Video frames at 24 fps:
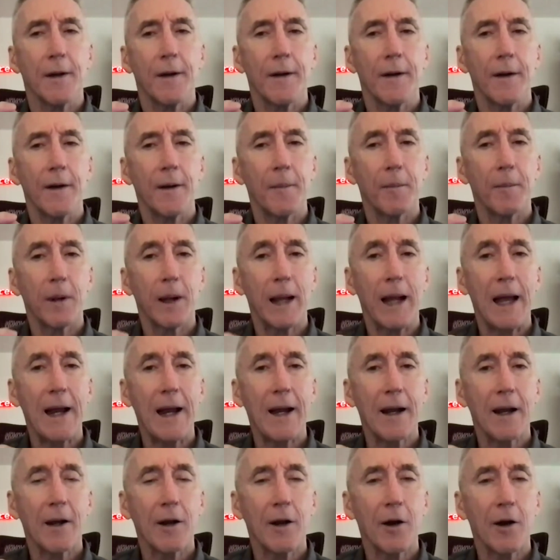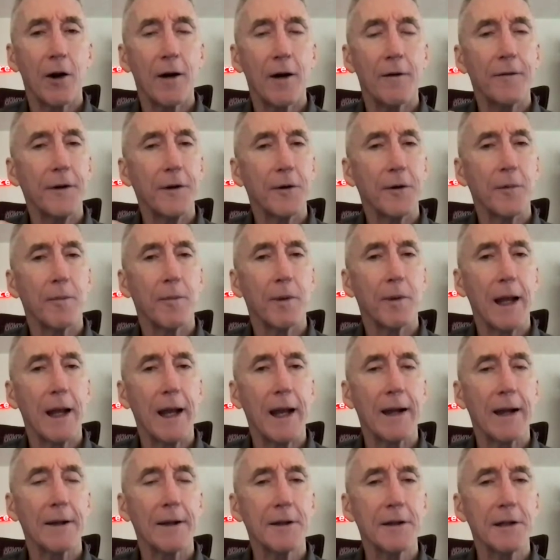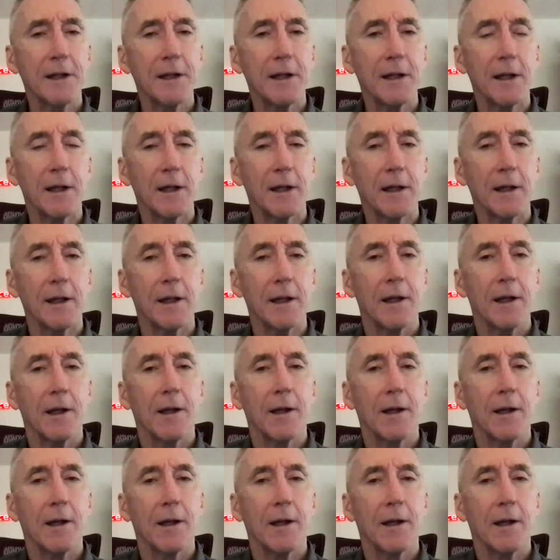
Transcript: black coffee or black tea